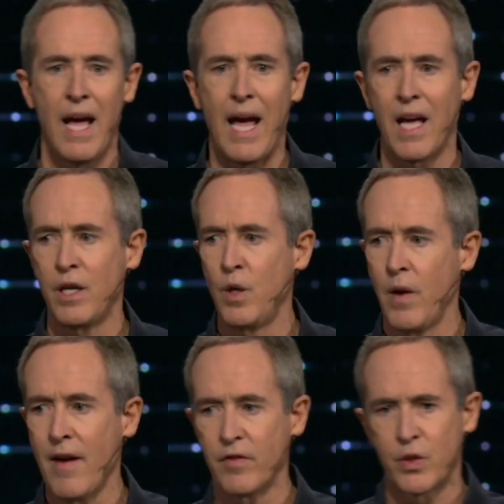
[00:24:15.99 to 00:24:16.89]
and you
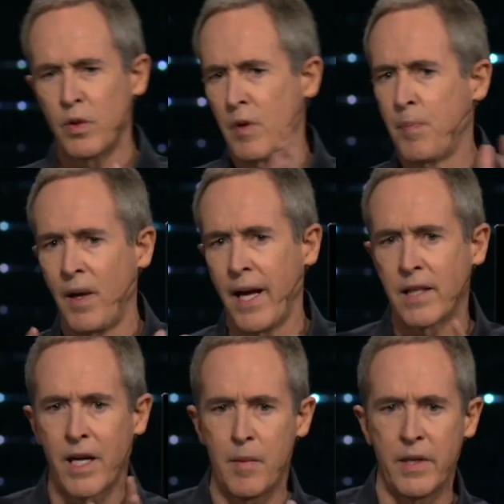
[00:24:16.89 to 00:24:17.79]
have a sort of a
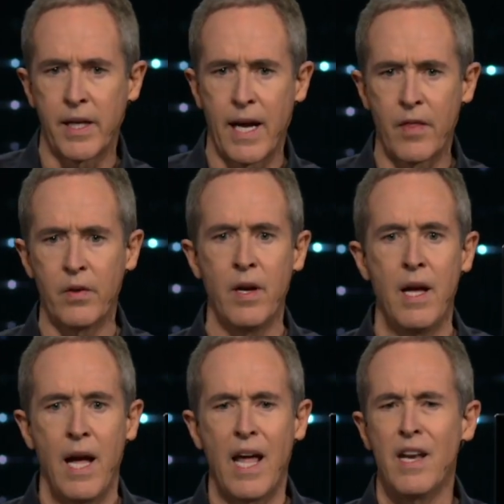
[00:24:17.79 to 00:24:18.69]
plan coming together,
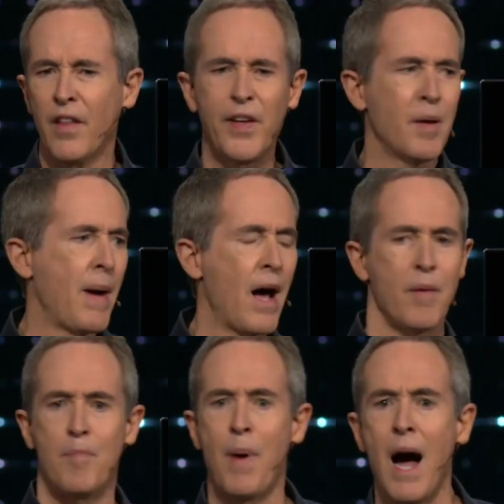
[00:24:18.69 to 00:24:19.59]
and nothing about
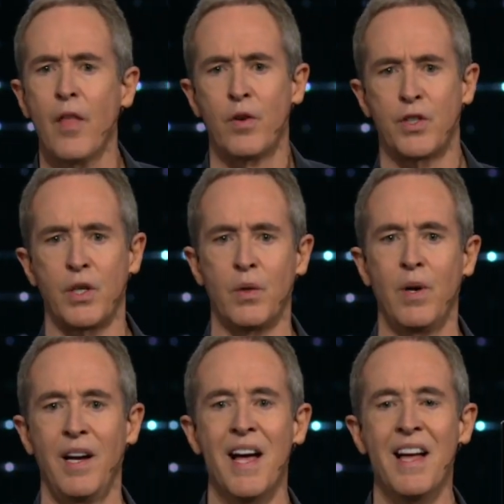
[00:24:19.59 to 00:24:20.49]
it bothers you.
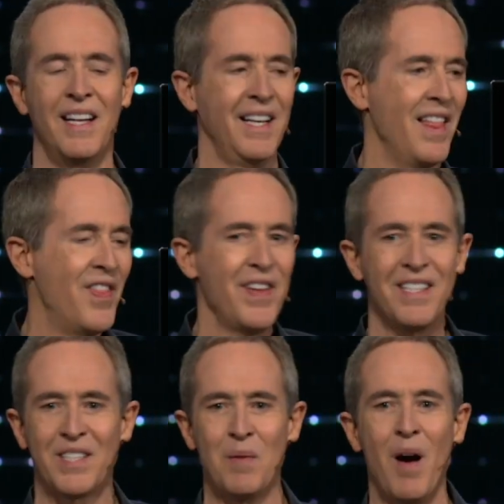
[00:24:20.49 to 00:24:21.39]
And then
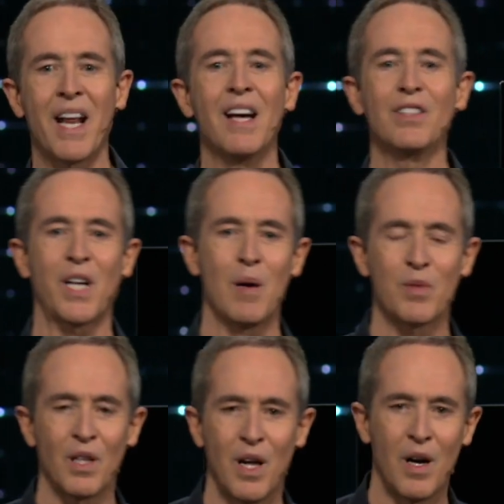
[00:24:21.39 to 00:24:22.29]
somebody else
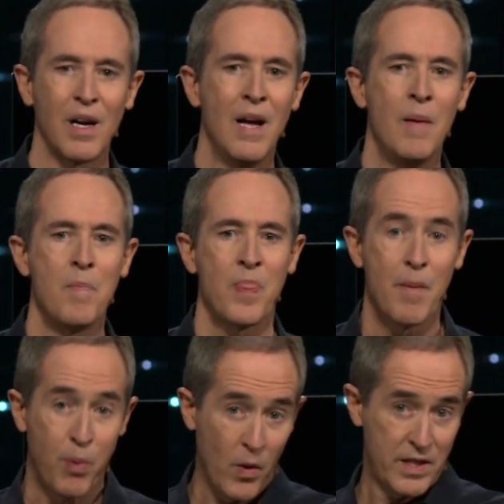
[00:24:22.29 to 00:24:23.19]
comes along
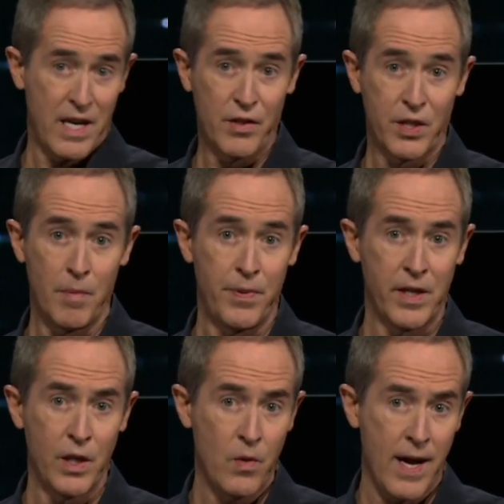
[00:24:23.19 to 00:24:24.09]
and points out
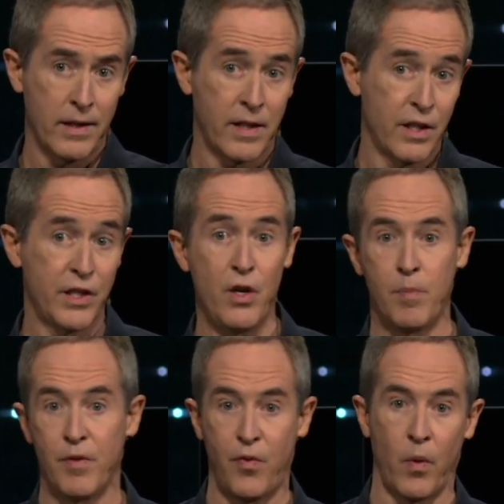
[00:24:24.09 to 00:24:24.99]
something you hadn't
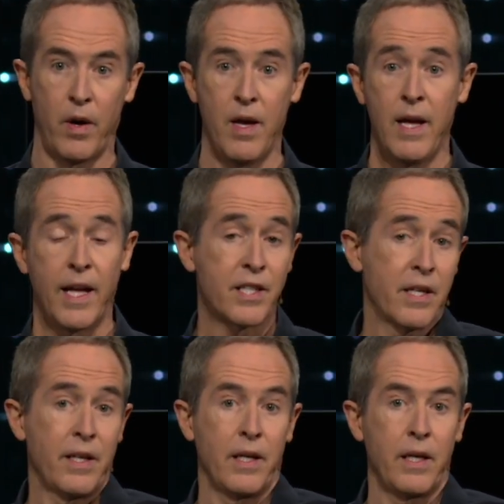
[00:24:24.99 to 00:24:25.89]
considered before. And
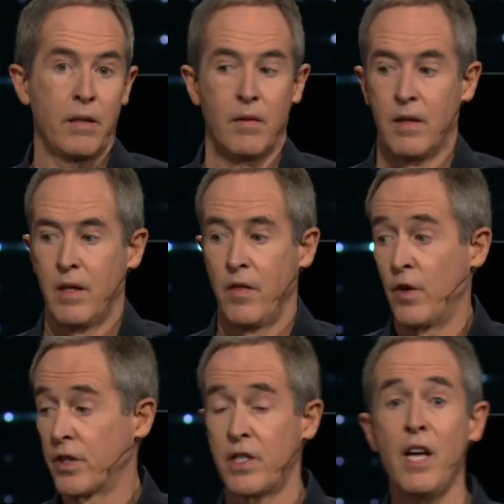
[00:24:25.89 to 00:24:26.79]
suddenly
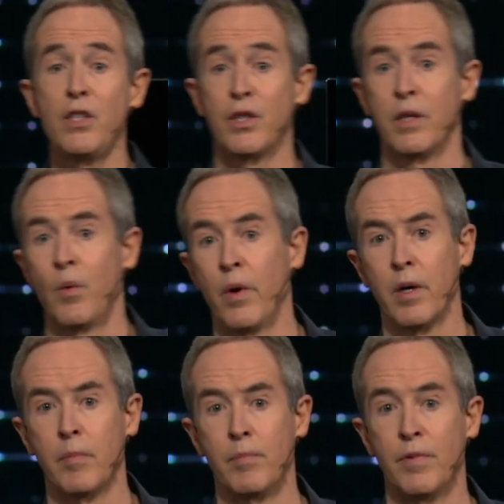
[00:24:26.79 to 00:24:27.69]
there's a tension
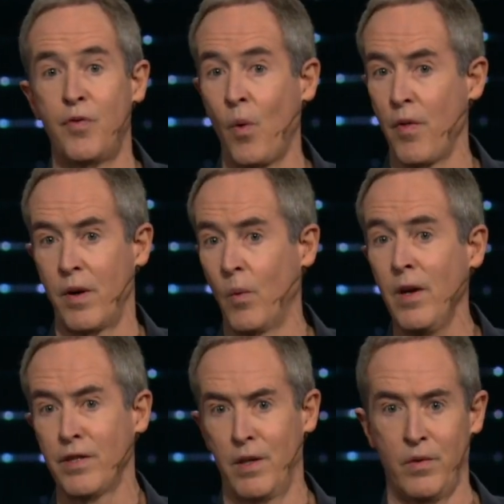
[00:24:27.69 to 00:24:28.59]
where before there
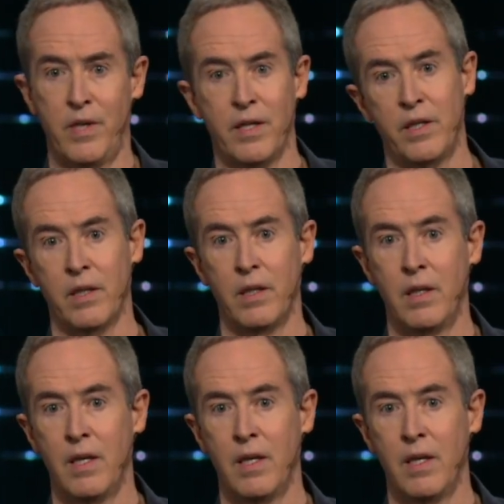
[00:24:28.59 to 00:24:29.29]
was no tension,